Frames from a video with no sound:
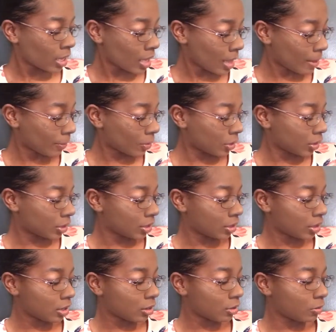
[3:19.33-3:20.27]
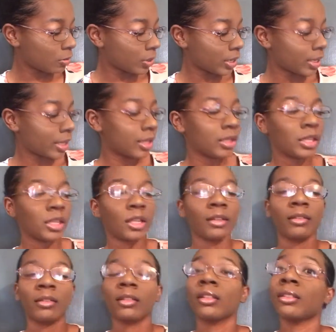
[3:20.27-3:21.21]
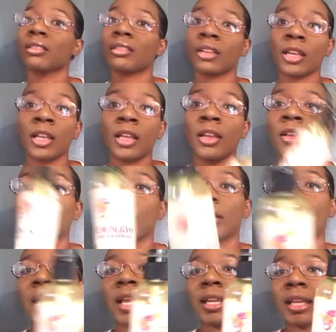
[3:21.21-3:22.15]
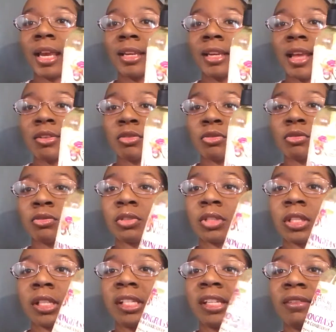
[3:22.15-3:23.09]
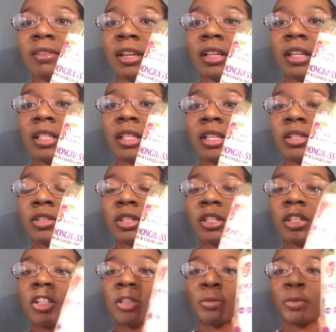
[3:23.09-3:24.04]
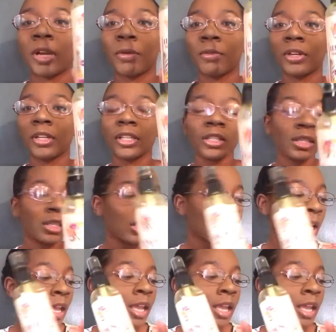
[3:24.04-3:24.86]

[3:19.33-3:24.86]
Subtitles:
I'm gonna go with the Alikay Naturals leave-in conditioner spray ones.